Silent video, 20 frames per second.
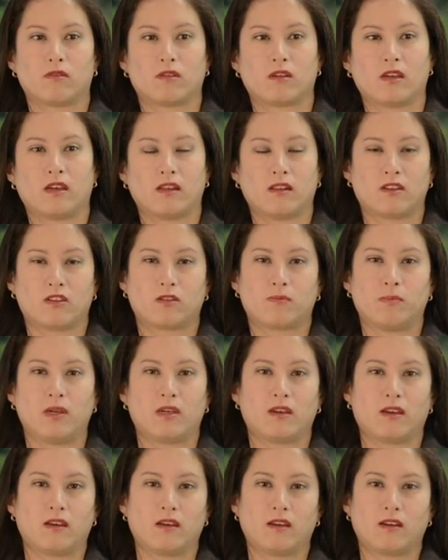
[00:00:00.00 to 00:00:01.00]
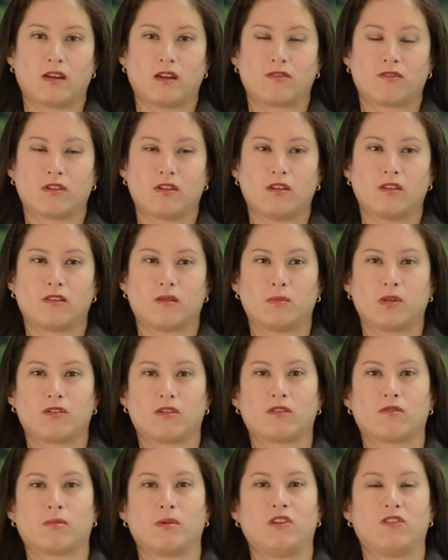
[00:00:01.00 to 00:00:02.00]
English-speaking countries,
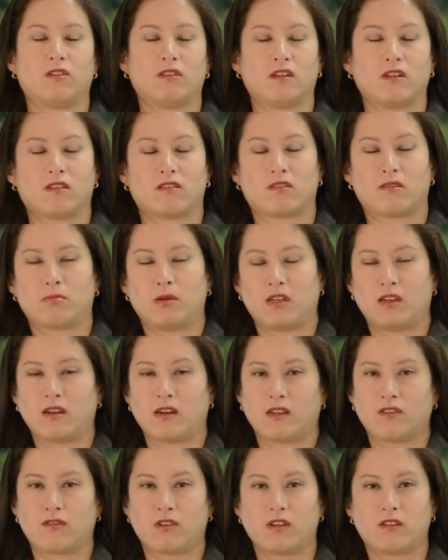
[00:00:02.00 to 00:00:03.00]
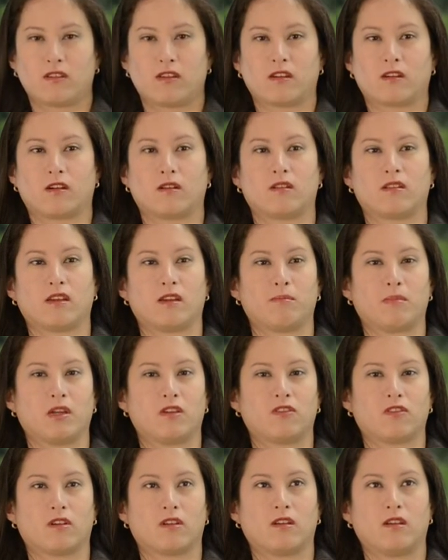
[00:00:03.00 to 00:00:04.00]
immigrants from English-speaking countries. They
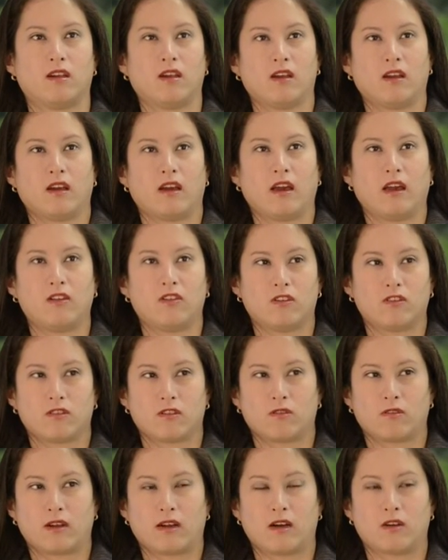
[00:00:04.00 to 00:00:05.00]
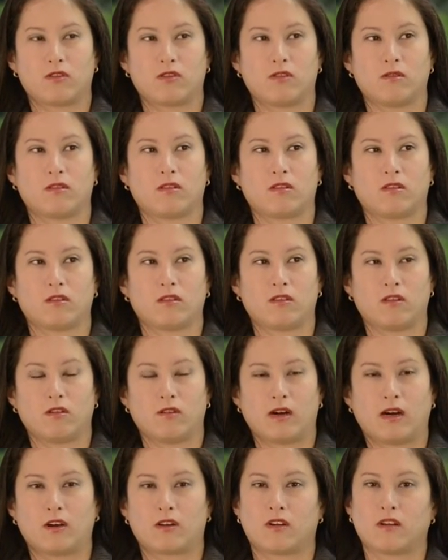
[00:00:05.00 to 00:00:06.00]
mention Asians don't know
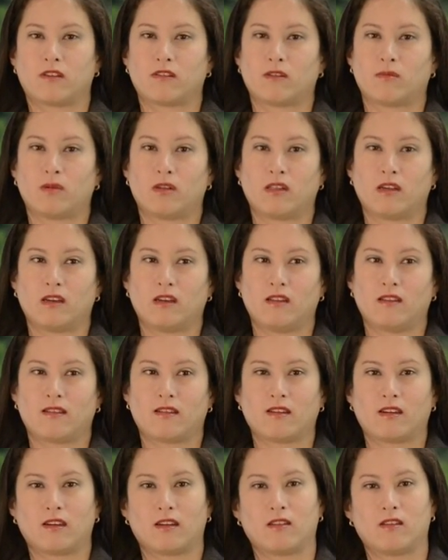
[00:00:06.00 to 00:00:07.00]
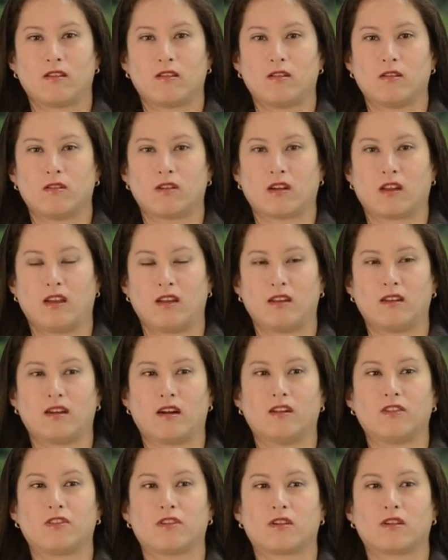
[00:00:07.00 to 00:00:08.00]
how to assimilate into the Canadian
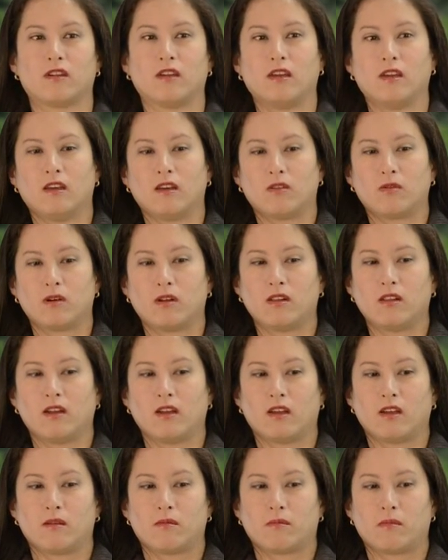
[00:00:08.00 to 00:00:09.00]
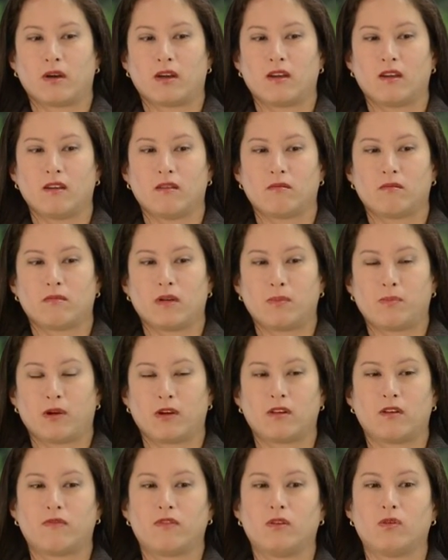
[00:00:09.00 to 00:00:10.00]
culture. Well, my
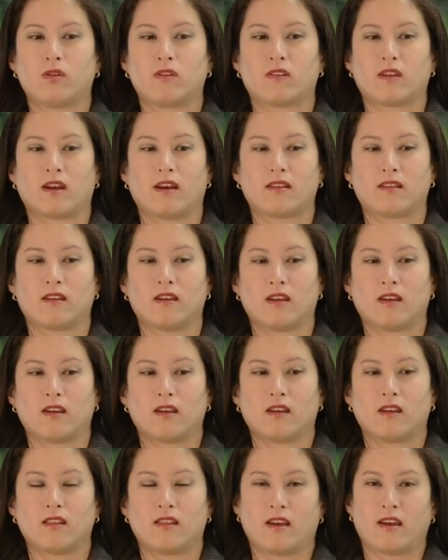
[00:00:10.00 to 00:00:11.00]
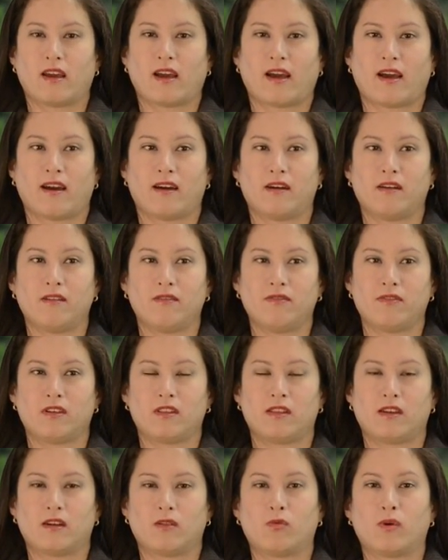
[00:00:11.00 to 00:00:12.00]
point of view is that they have, in
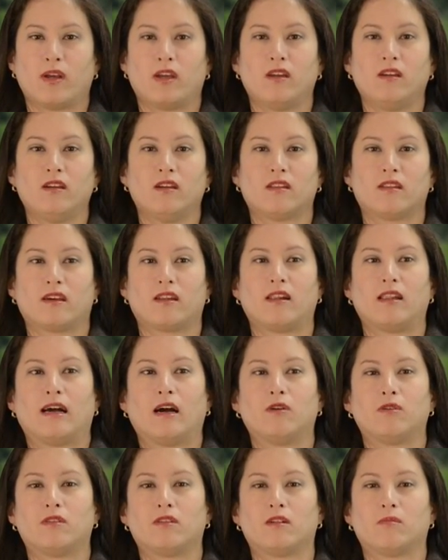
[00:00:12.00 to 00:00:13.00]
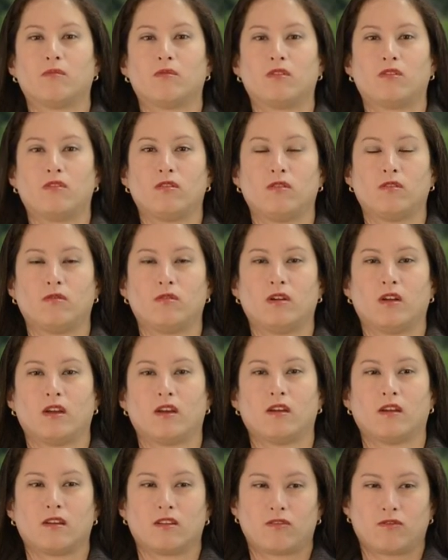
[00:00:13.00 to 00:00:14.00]
their way, that allowed them to
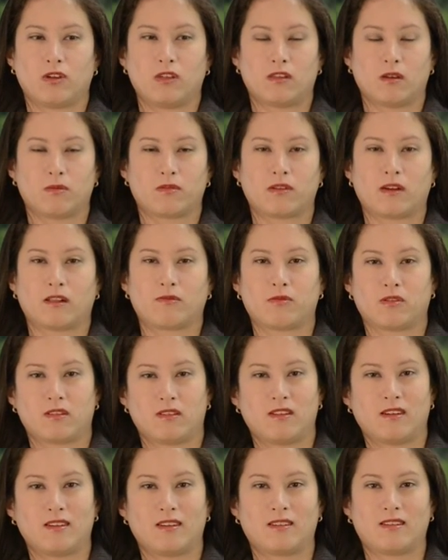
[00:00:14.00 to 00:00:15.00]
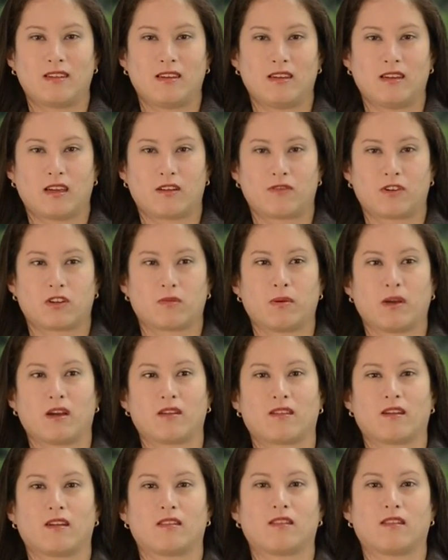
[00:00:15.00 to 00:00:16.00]
treat themselves with dignity and
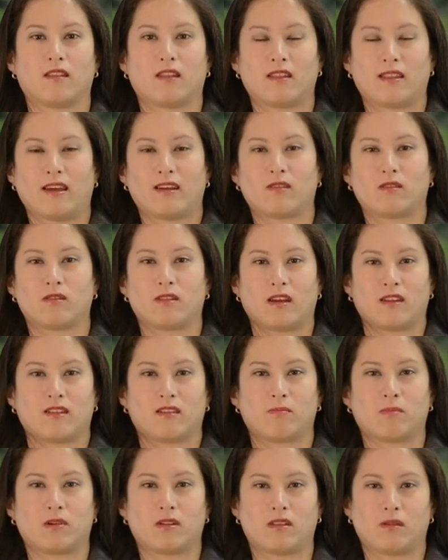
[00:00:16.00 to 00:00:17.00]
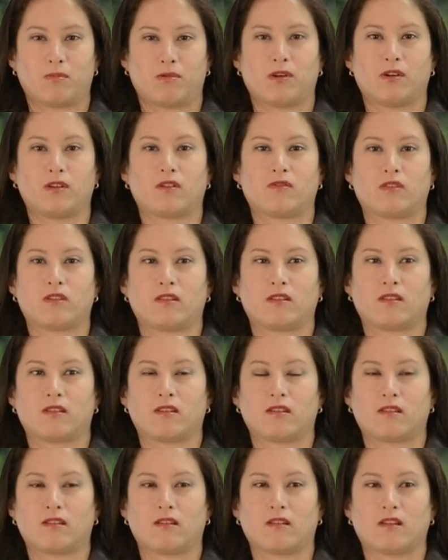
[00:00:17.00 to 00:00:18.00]
respect, and that is the point of
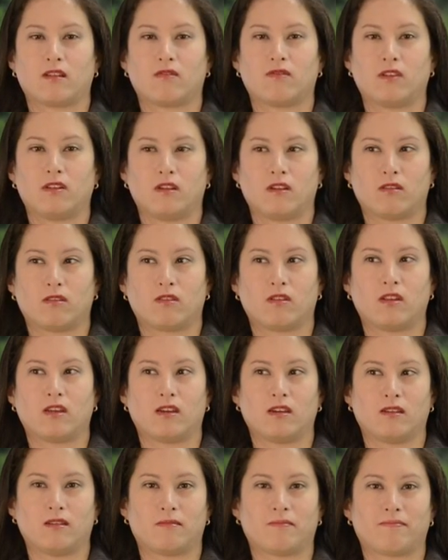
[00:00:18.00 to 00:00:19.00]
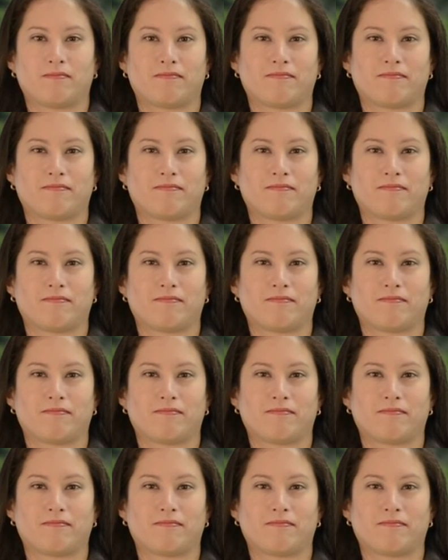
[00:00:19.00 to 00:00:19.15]
this video today.